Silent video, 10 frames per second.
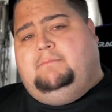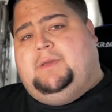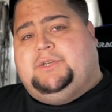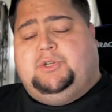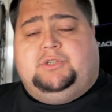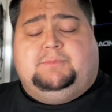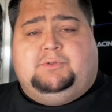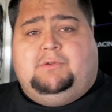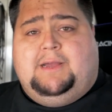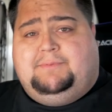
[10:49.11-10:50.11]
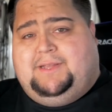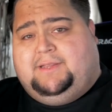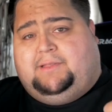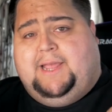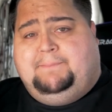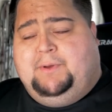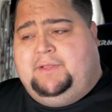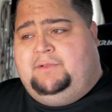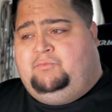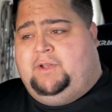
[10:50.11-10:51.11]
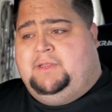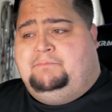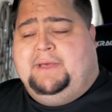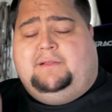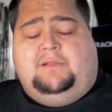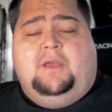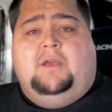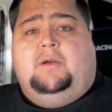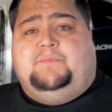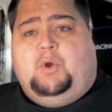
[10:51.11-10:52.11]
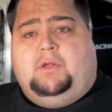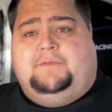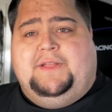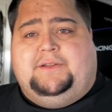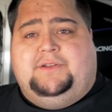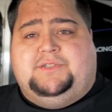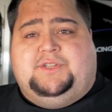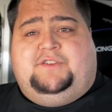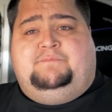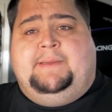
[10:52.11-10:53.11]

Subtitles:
Make sure you're subscribed, hit the like button, ring the bell, all of that good stuff.